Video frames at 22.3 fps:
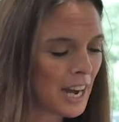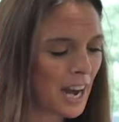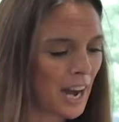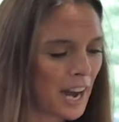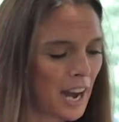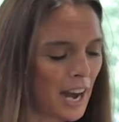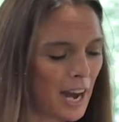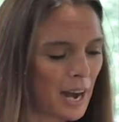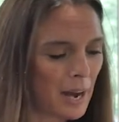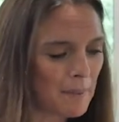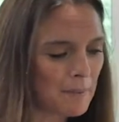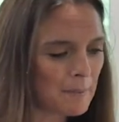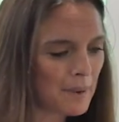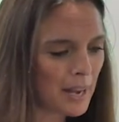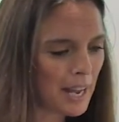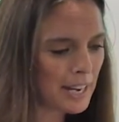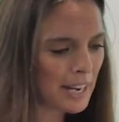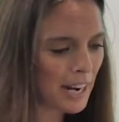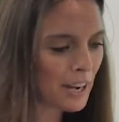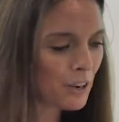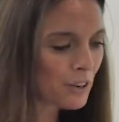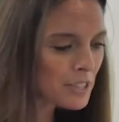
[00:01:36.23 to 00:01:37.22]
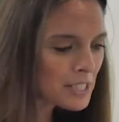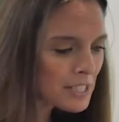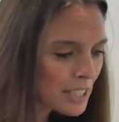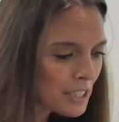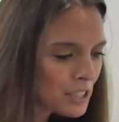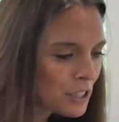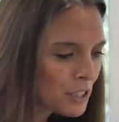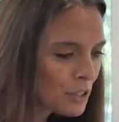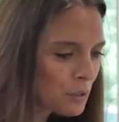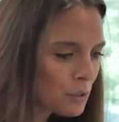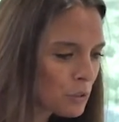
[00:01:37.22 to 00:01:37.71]
And I always like
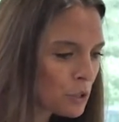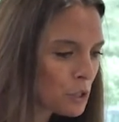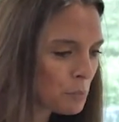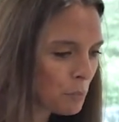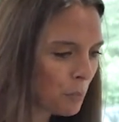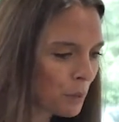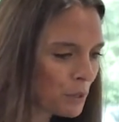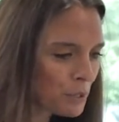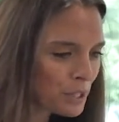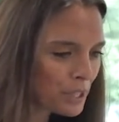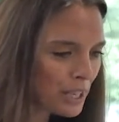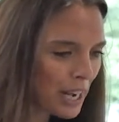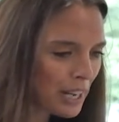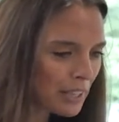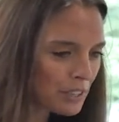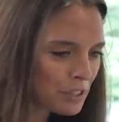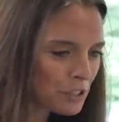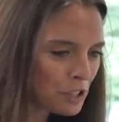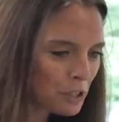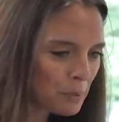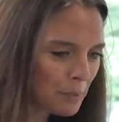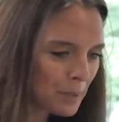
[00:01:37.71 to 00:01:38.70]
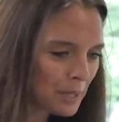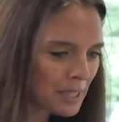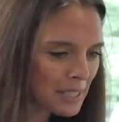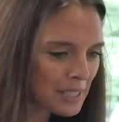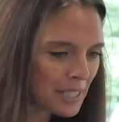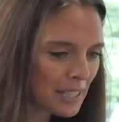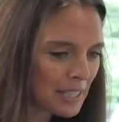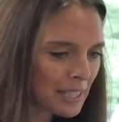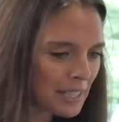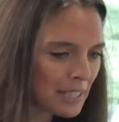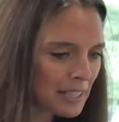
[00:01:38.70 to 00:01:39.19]
to use a sports analogy because
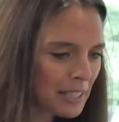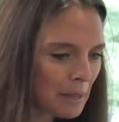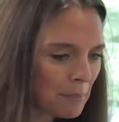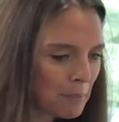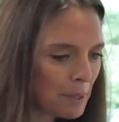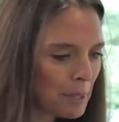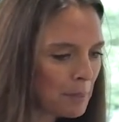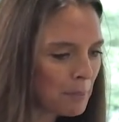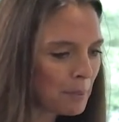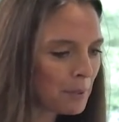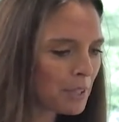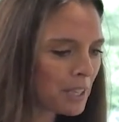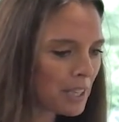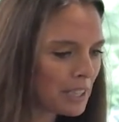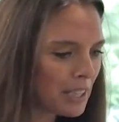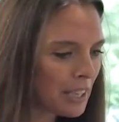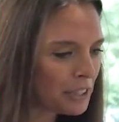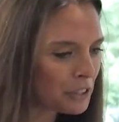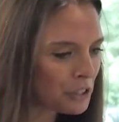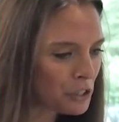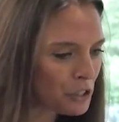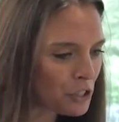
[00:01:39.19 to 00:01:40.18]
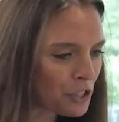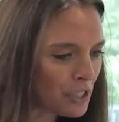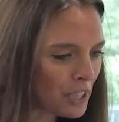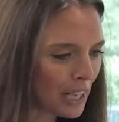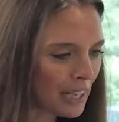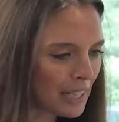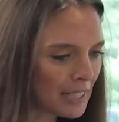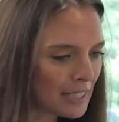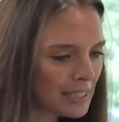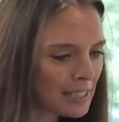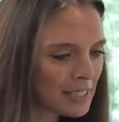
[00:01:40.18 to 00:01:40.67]
I think that people can
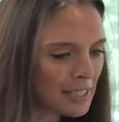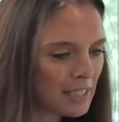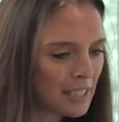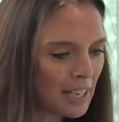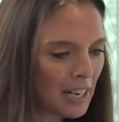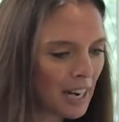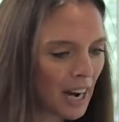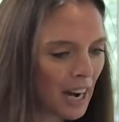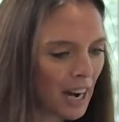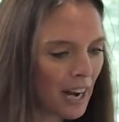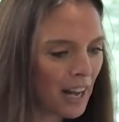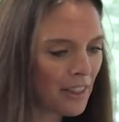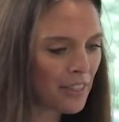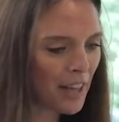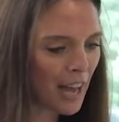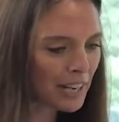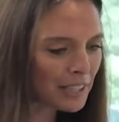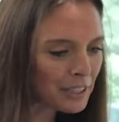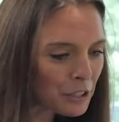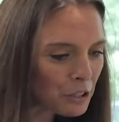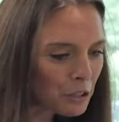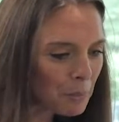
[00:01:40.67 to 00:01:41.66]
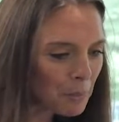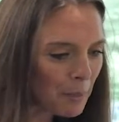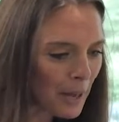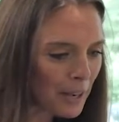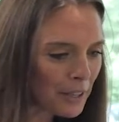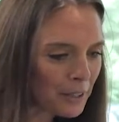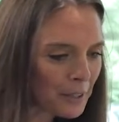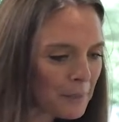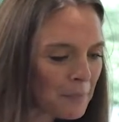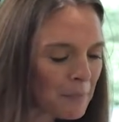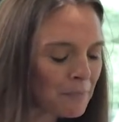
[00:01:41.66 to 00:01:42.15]
understand that a little
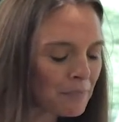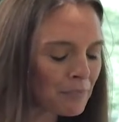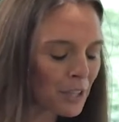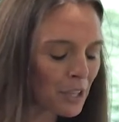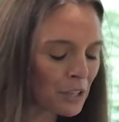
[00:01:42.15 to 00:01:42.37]
better.